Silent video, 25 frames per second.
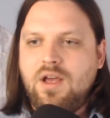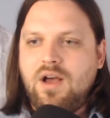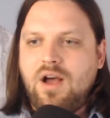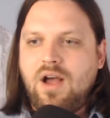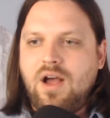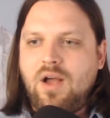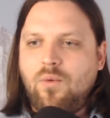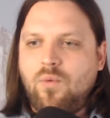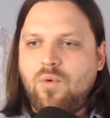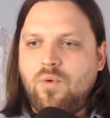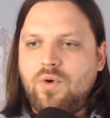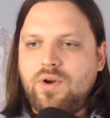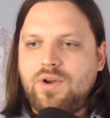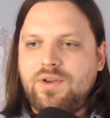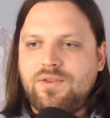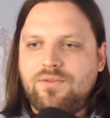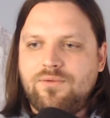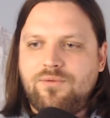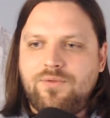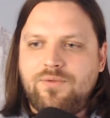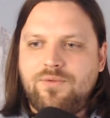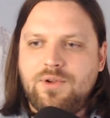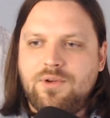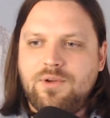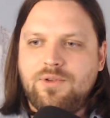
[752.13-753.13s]
I work in the
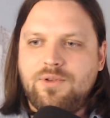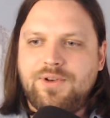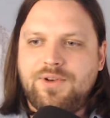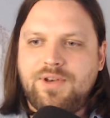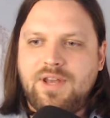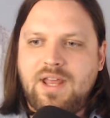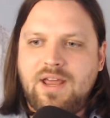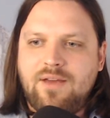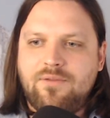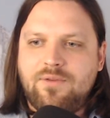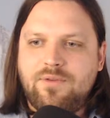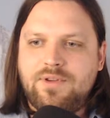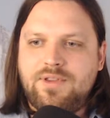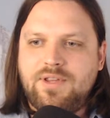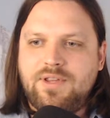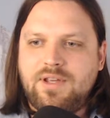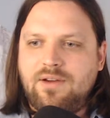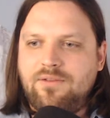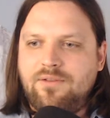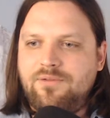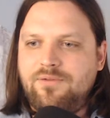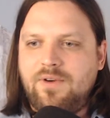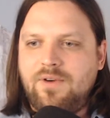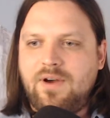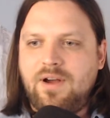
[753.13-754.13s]
field, and everything
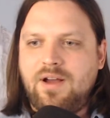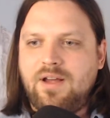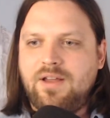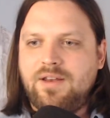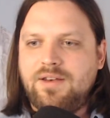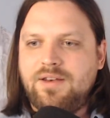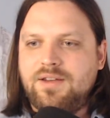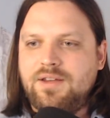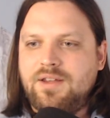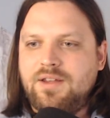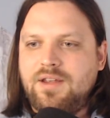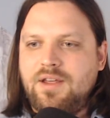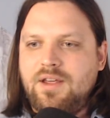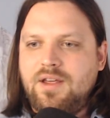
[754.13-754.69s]
I find